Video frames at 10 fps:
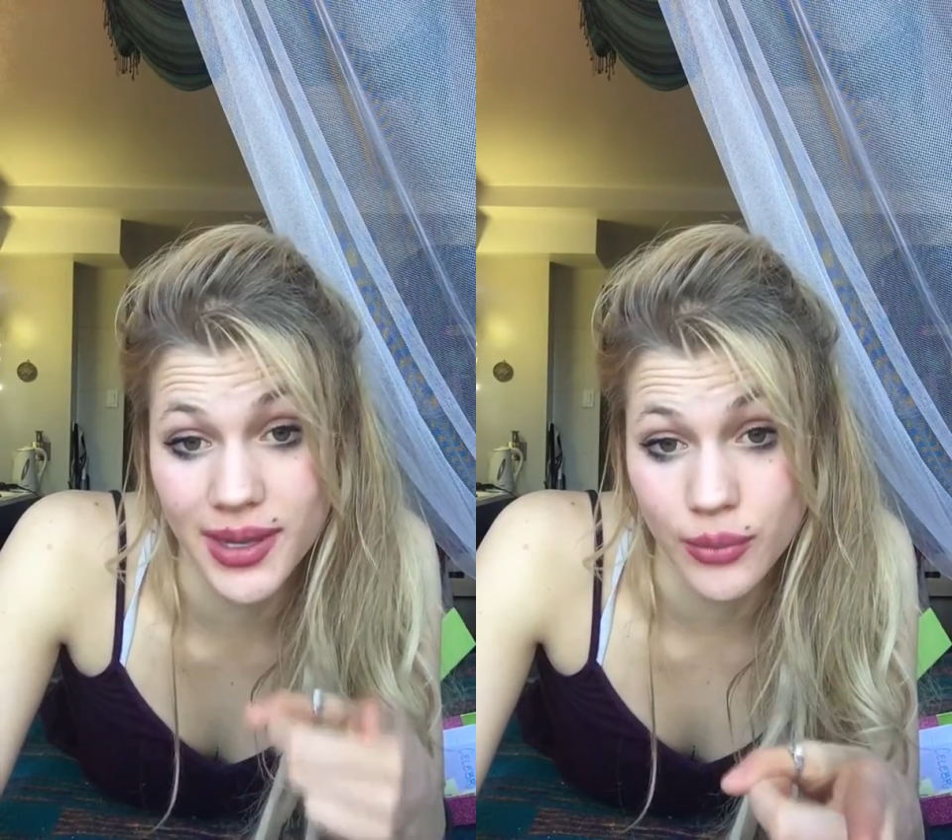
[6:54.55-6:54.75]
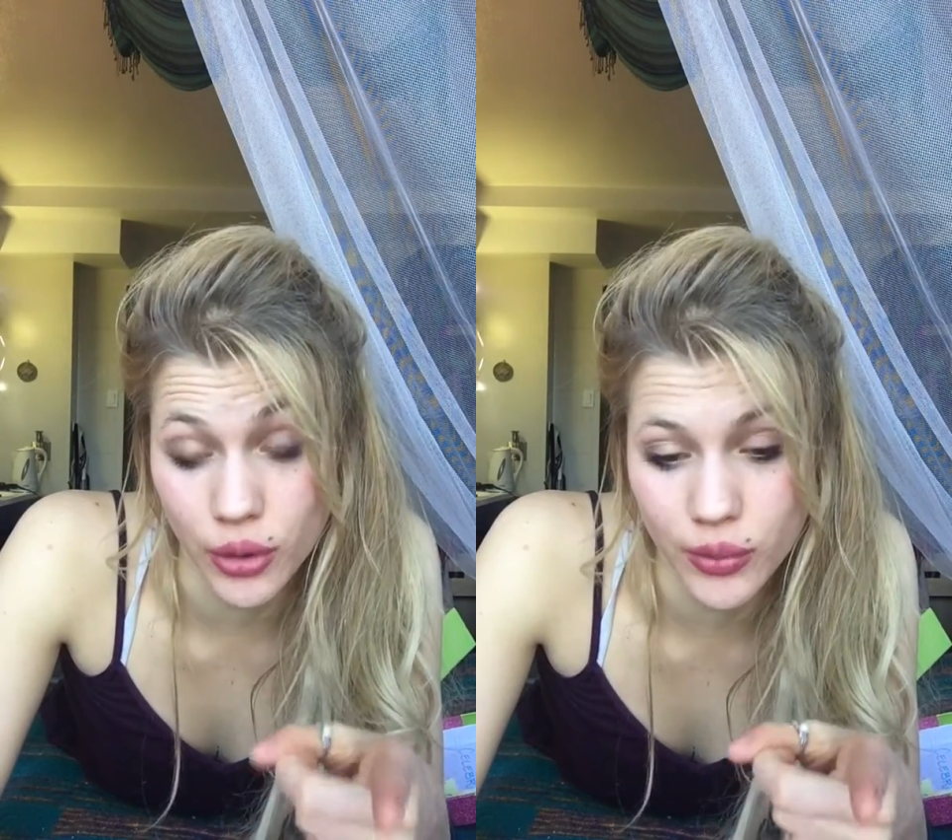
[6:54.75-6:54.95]

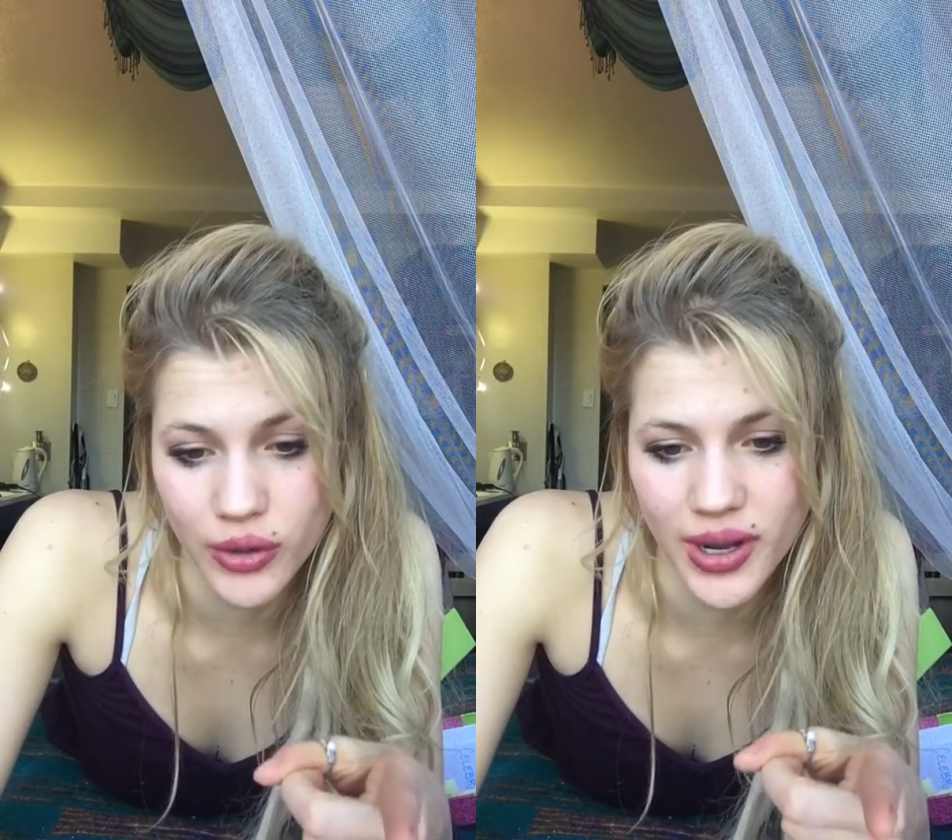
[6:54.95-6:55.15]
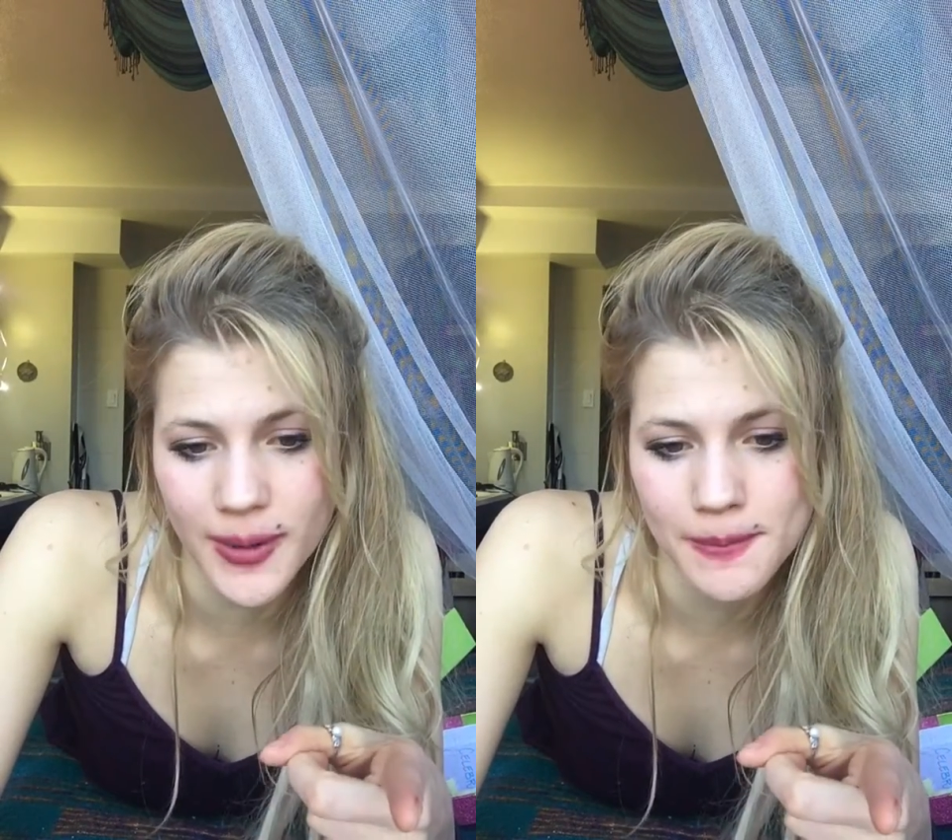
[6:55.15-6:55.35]

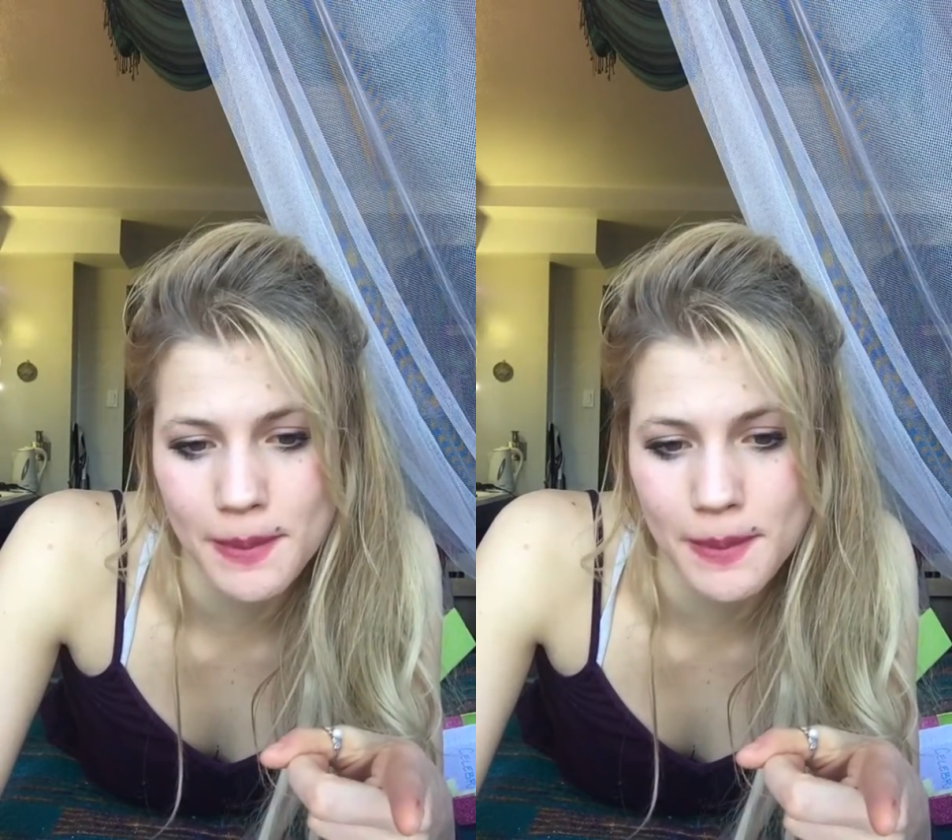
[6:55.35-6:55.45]
inappropriate.